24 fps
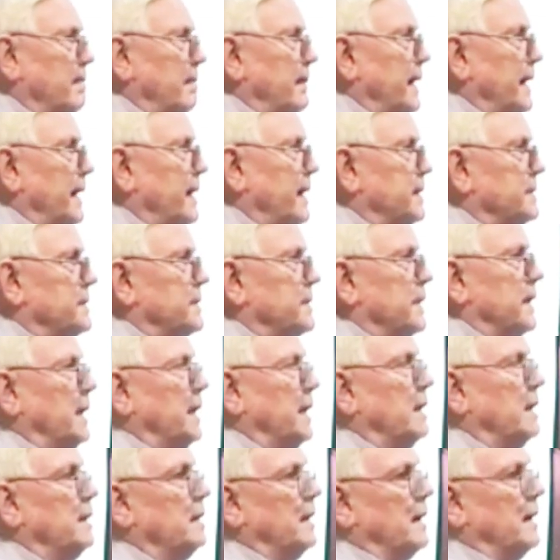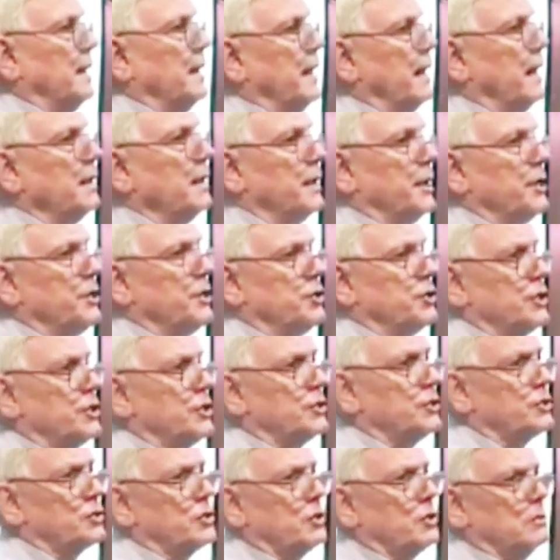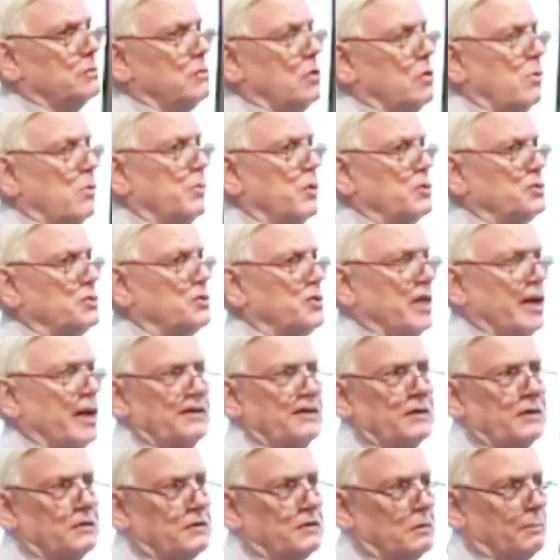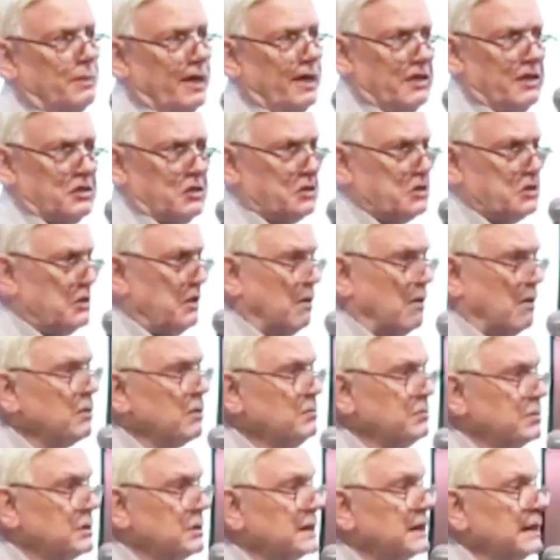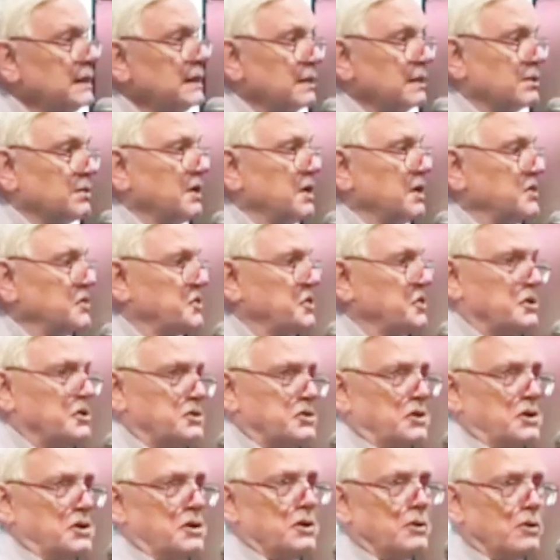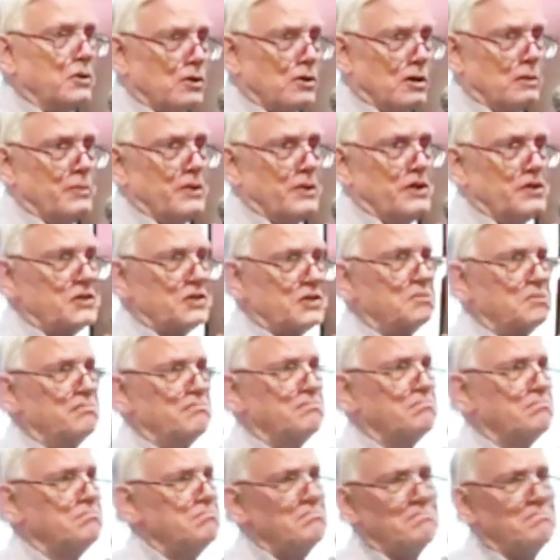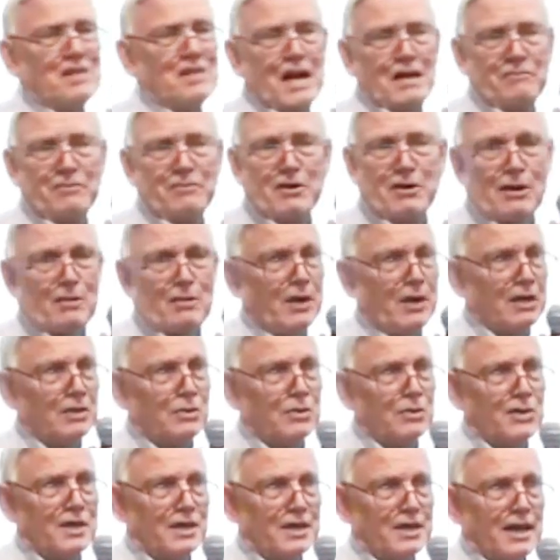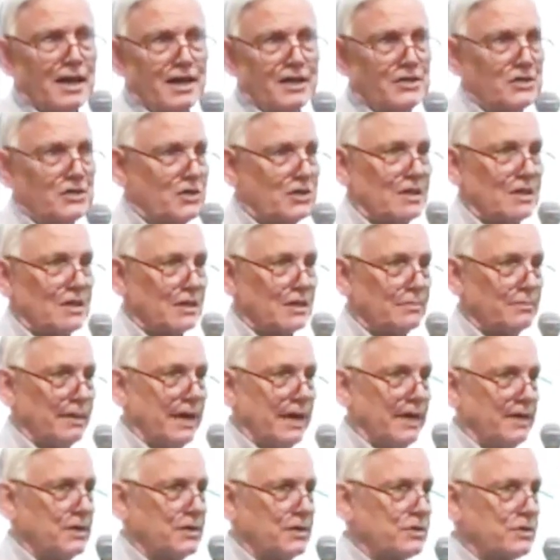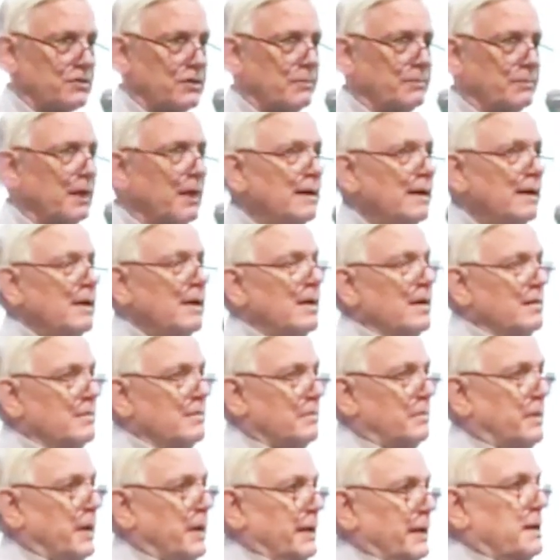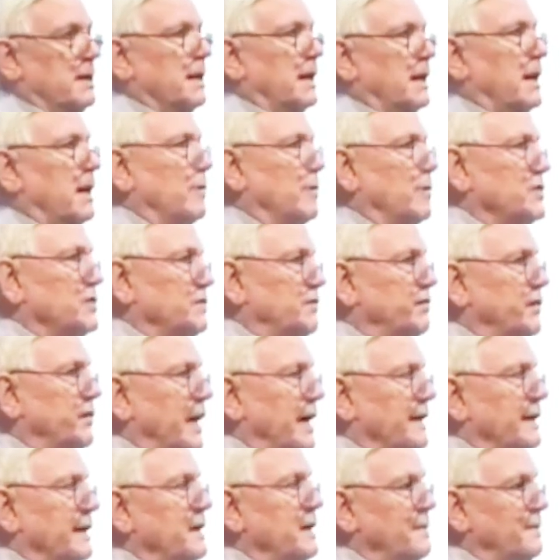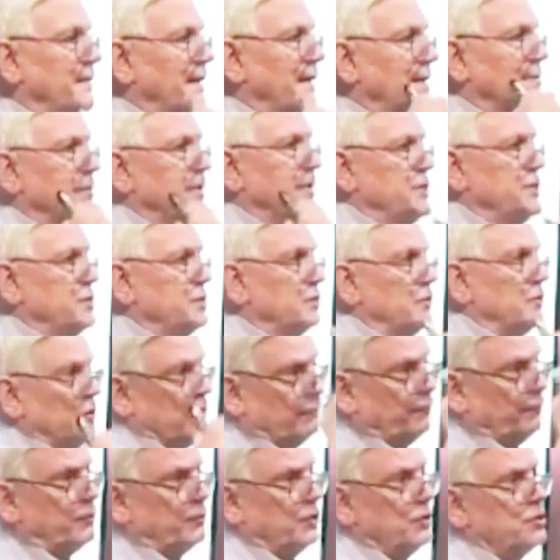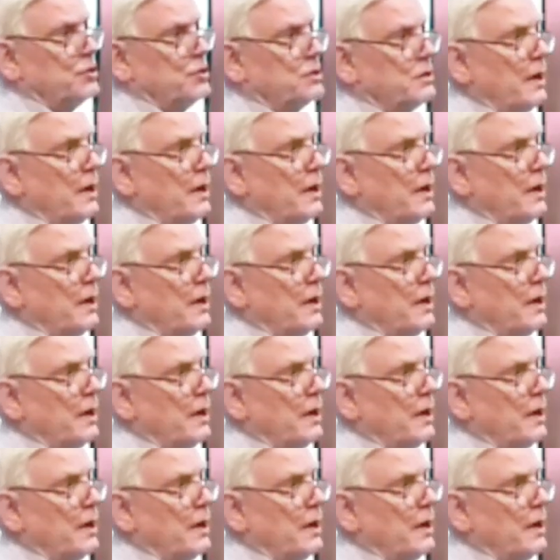it's, in English, it's almost 900 pages long, right? So it's enormous, not very well organized manuscript. But it was finally published for the first